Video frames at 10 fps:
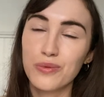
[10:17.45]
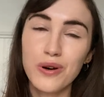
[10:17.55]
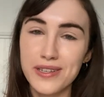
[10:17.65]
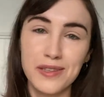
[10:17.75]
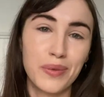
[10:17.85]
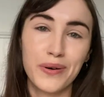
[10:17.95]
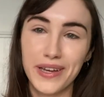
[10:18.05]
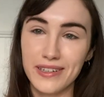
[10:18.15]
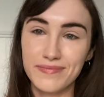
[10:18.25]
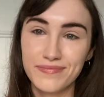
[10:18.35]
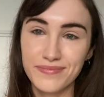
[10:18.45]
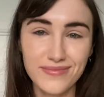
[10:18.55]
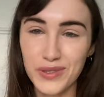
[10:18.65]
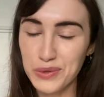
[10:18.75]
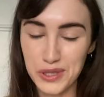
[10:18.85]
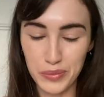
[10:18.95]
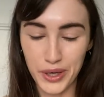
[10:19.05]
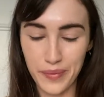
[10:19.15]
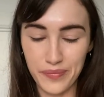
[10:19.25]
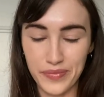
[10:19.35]
What is the point? What's the
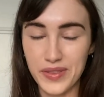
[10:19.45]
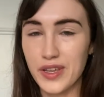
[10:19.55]
point?